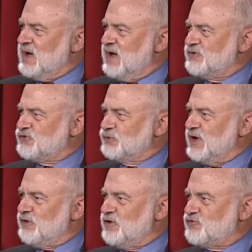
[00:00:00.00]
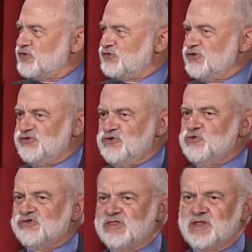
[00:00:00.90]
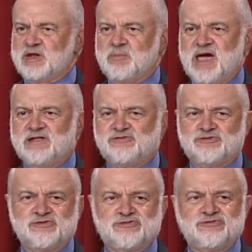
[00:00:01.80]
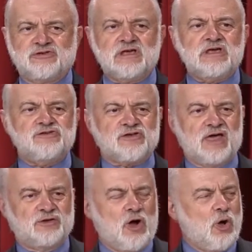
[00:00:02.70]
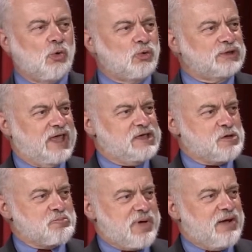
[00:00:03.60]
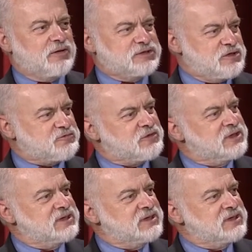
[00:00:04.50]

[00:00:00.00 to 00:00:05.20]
and so their interest is using the debates to seize and hold a comparative